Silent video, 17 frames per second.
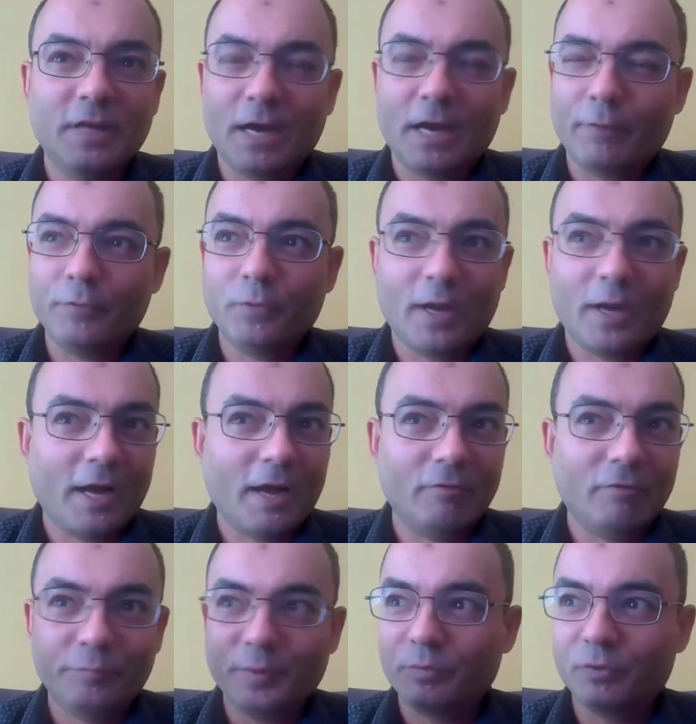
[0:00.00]
now you
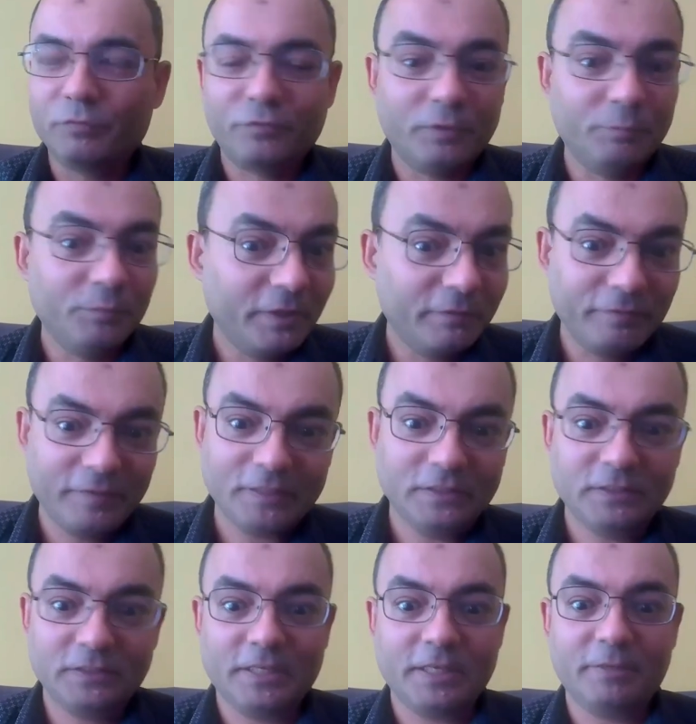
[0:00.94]
have people from
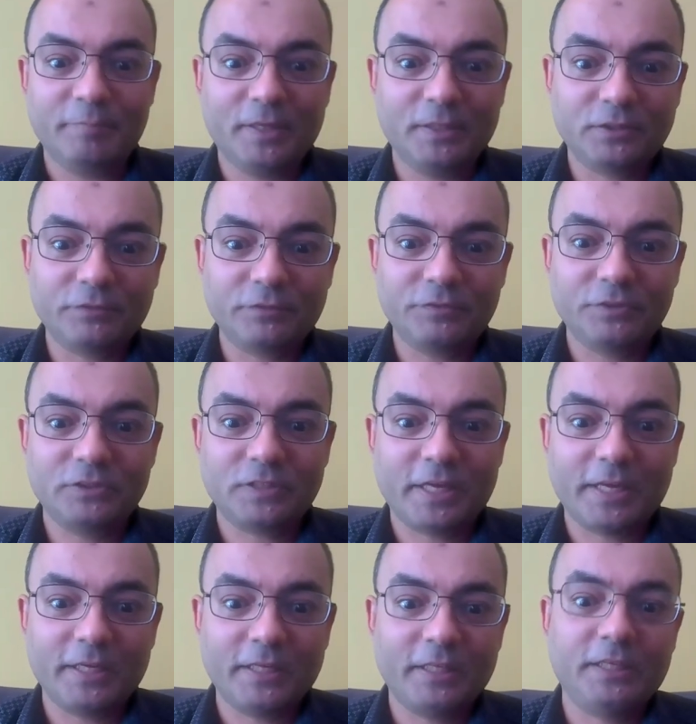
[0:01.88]
different segments of
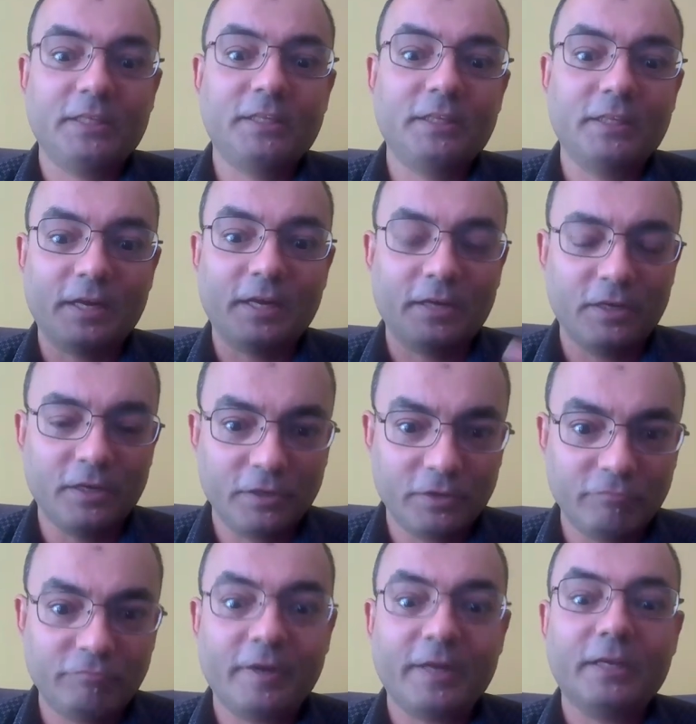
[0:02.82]
society that
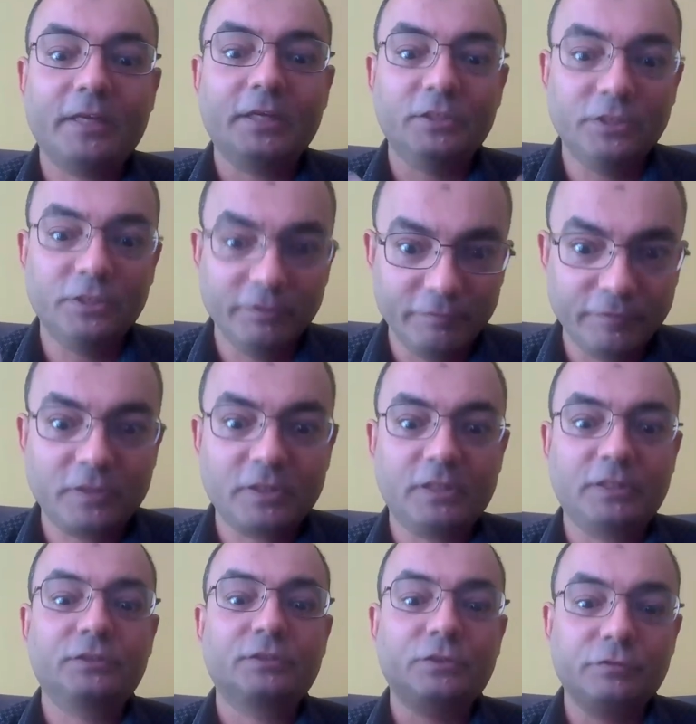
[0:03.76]
are finding
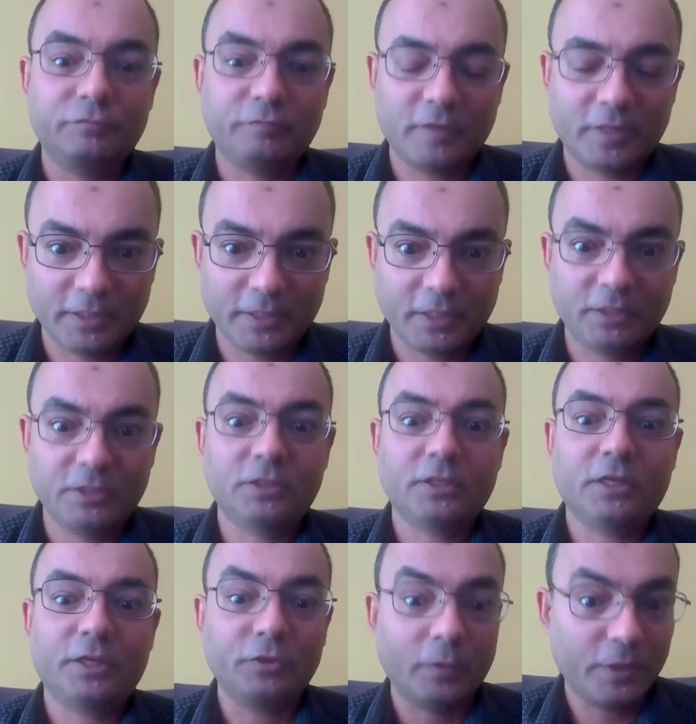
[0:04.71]
difficult to find
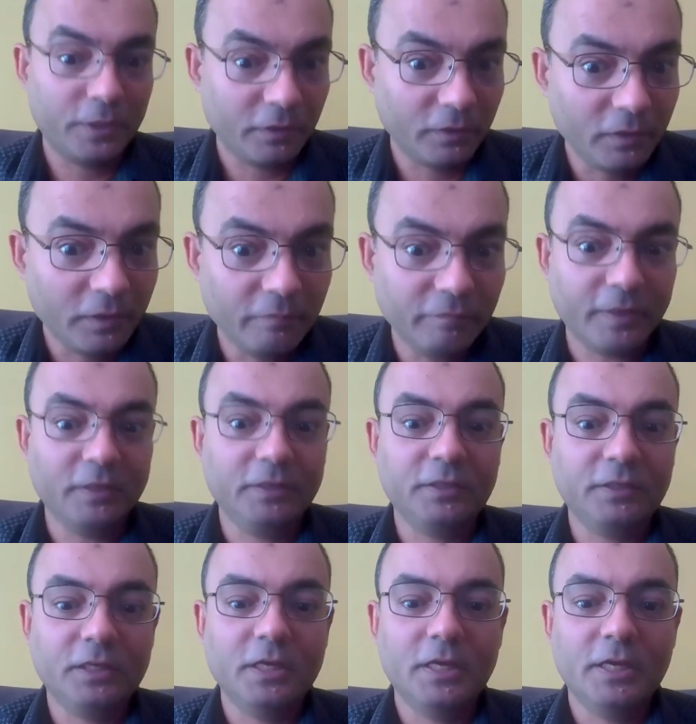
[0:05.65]
to earn a
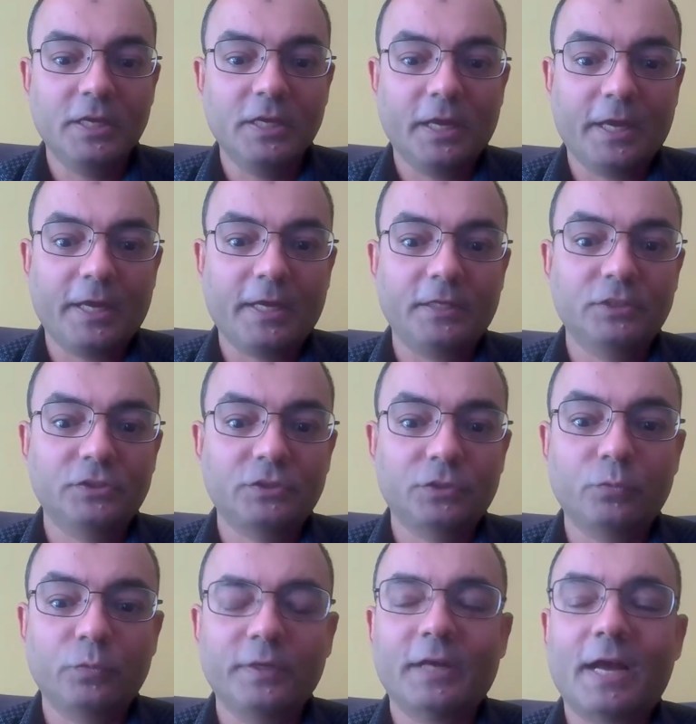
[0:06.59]
living. And
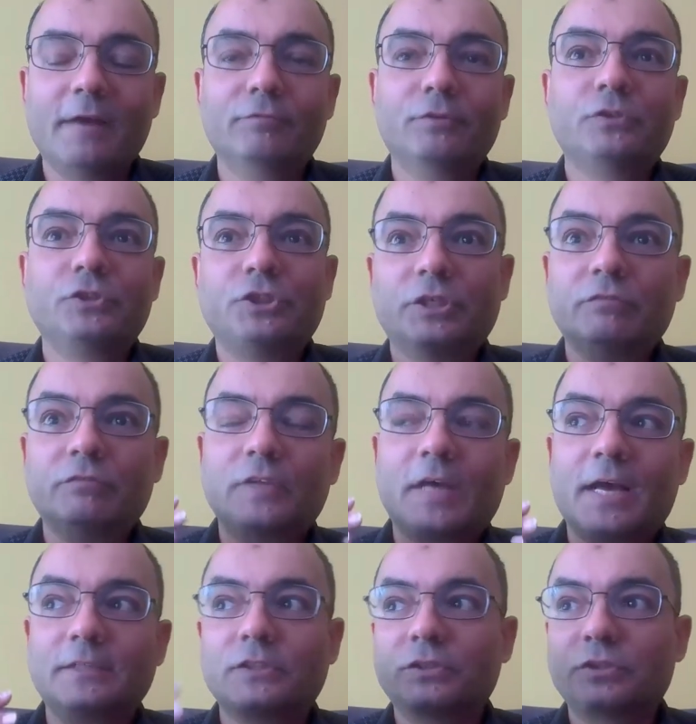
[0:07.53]
so we'd have to shift
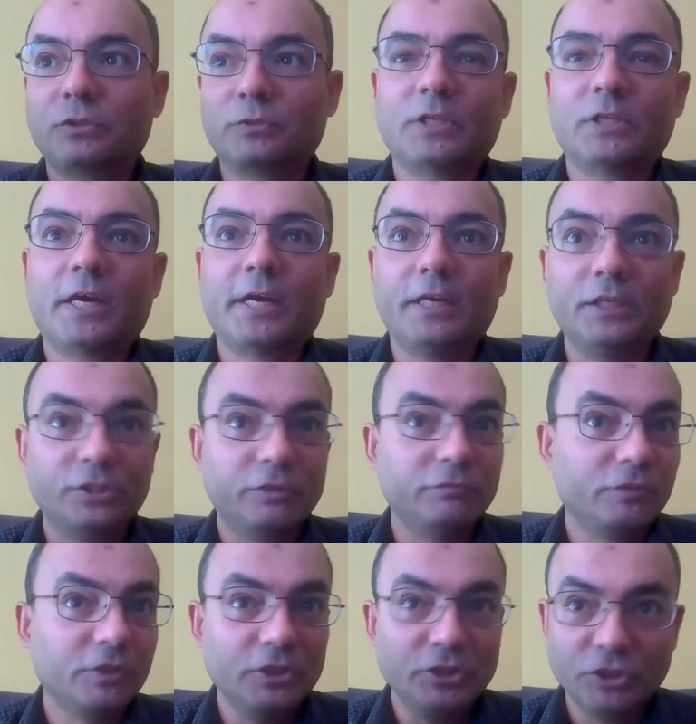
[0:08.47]
as a society,
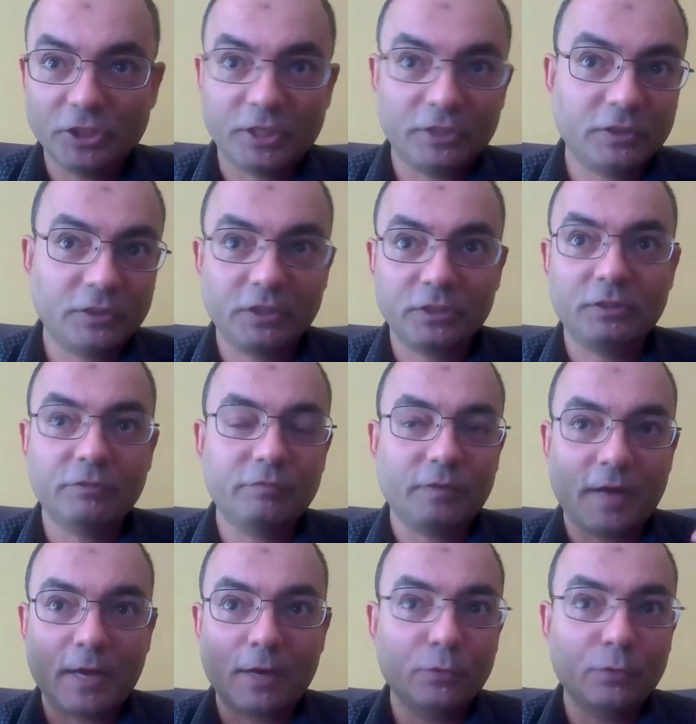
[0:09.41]
shift in general, of
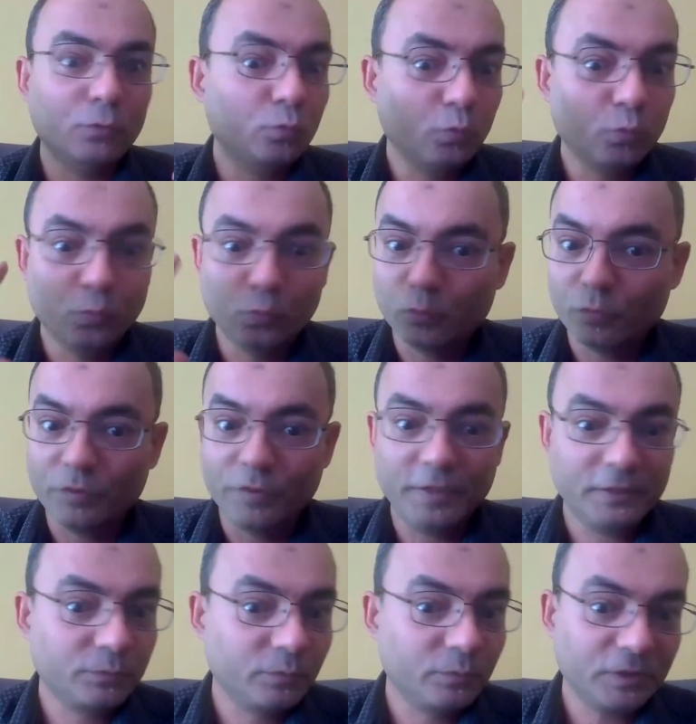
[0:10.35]
how
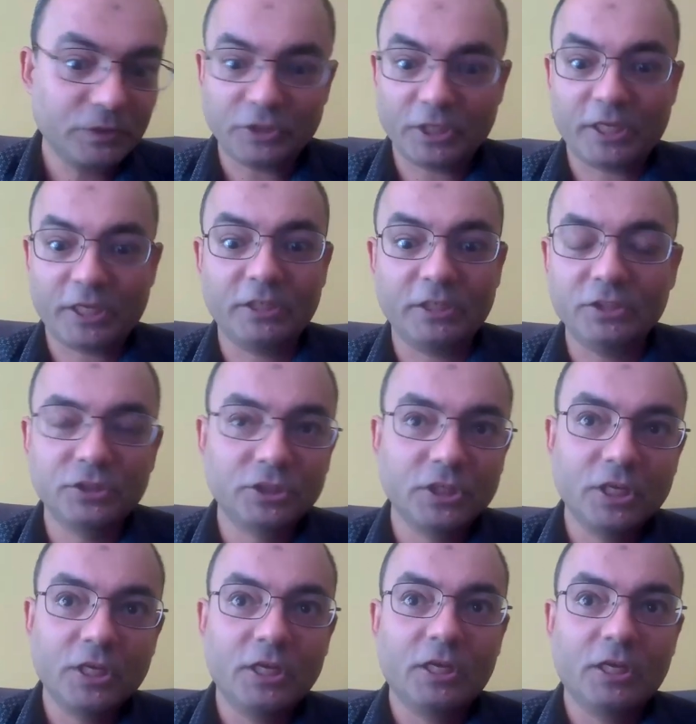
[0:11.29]
this will
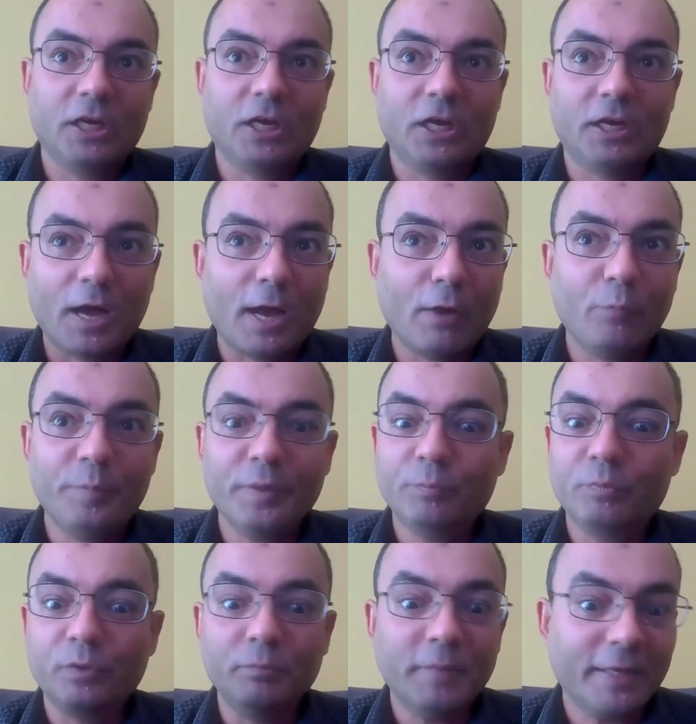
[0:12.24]
change how
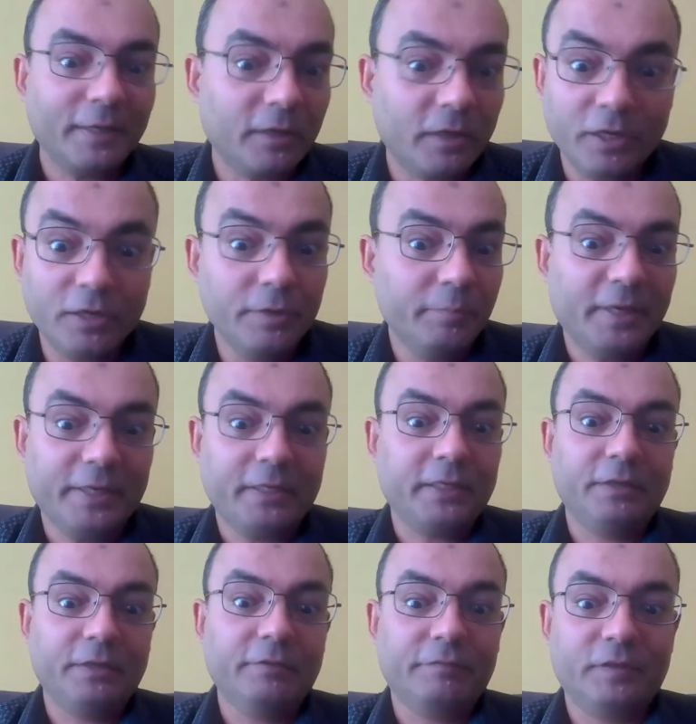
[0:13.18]
people earn
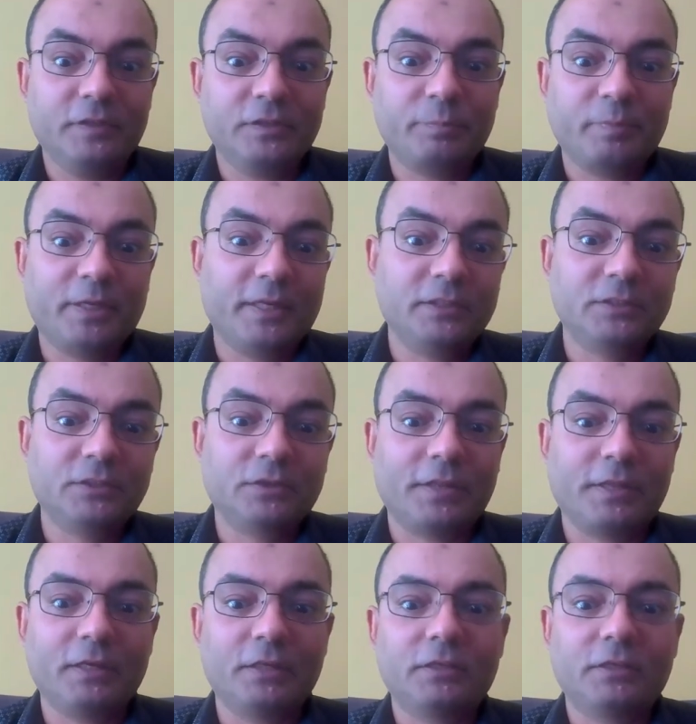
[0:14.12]
money in the first place. So I